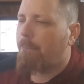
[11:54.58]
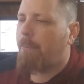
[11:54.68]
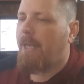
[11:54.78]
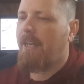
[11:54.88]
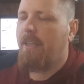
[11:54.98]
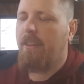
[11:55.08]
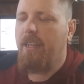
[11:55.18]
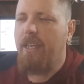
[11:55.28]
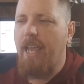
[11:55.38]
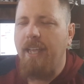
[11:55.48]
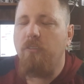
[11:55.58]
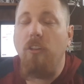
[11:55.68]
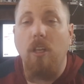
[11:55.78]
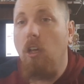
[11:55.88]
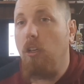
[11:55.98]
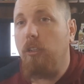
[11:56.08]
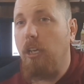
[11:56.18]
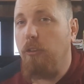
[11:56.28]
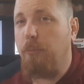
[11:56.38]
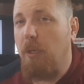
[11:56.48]
be the answer the call
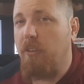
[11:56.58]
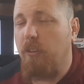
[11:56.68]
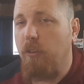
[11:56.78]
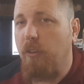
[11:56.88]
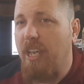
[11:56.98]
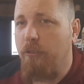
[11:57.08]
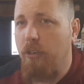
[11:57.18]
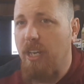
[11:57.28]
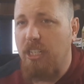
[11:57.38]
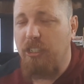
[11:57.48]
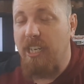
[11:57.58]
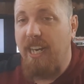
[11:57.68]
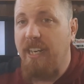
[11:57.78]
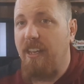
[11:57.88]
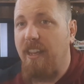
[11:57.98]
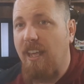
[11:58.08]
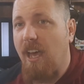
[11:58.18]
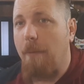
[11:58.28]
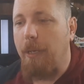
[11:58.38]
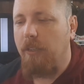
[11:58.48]
Ghostbusters introduction into the
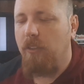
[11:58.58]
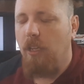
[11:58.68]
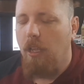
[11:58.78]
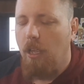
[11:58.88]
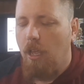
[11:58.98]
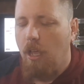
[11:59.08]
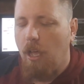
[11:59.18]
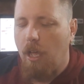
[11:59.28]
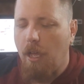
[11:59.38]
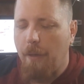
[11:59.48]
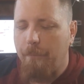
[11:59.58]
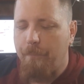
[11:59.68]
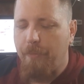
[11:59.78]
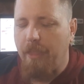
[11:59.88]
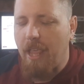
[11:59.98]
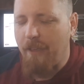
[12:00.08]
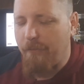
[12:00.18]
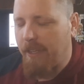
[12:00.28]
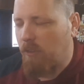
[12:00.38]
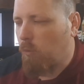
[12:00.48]
comics. Um,
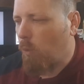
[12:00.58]
if it's